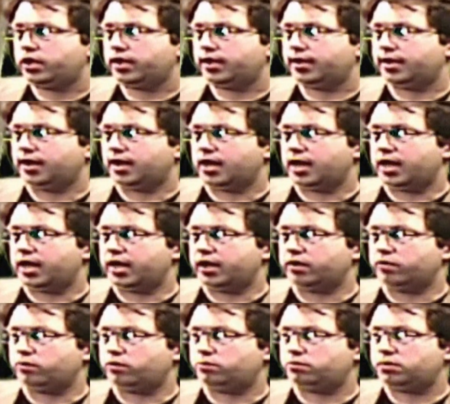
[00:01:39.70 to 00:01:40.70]
uh,
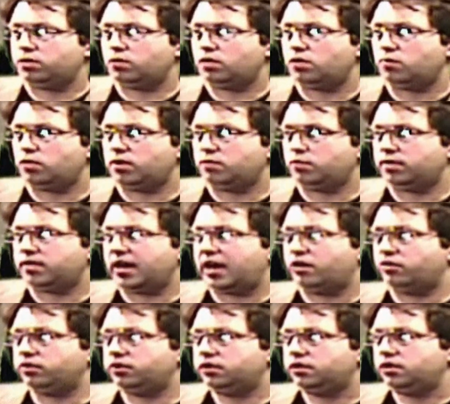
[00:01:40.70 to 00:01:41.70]
w
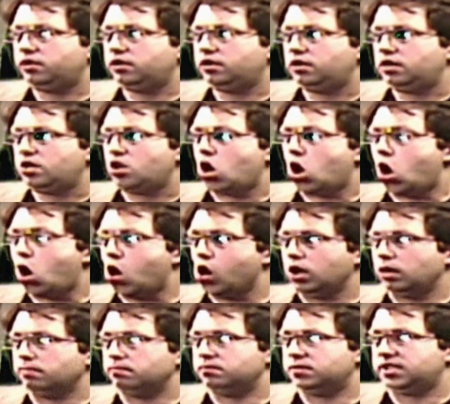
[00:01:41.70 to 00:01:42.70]
without
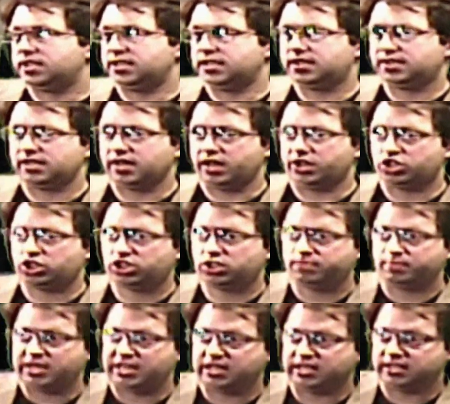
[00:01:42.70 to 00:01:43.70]
arms and such,
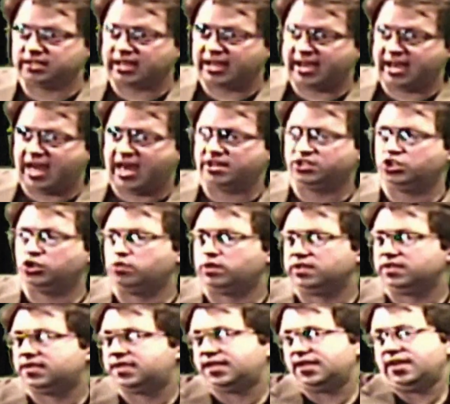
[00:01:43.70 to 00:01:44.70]
because as you can
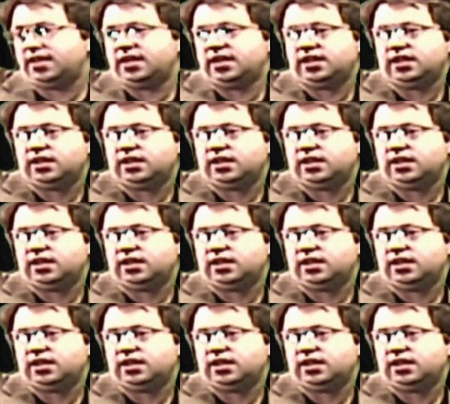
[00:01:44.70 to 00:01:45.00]
see,